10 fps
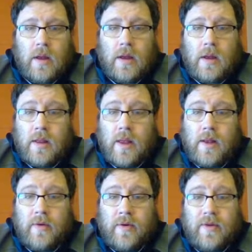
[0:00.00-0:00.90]
then
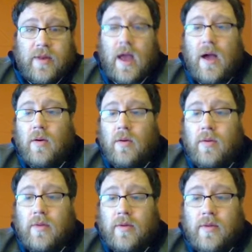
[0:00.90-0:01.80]
you see how
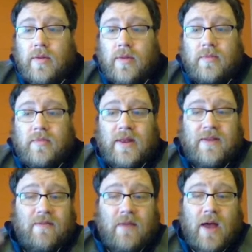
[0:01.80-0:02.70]
many
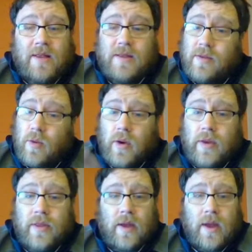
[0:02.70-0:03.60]
fled
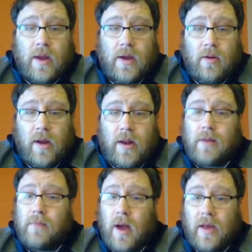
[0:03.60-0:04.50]
north and
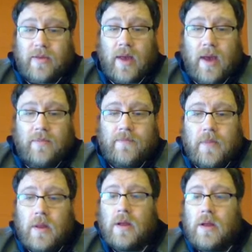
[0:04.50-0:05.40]
created Moscow.
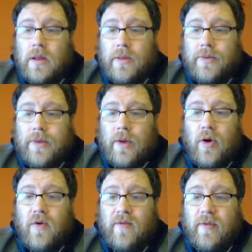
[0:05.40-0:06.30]
So
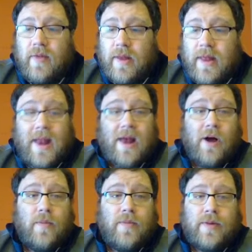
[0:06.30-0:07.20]
hopefully that
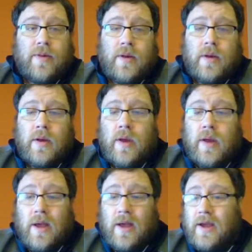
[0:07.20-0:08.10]
helps.
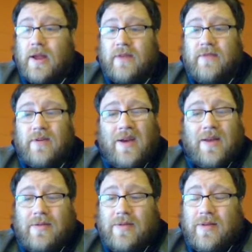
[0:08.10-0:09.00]
Again, if you
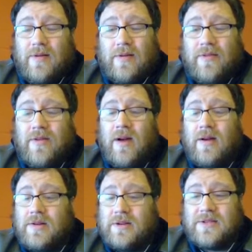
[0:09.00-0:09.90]
guys still are
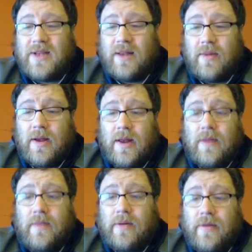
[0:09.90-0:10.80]
stuck, just send me an
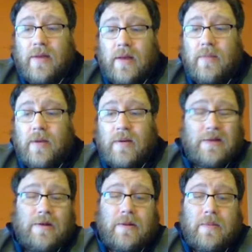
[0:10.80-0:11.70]
email. But
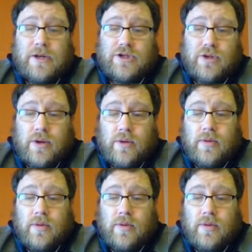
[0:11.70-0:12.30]
you need to make sure you're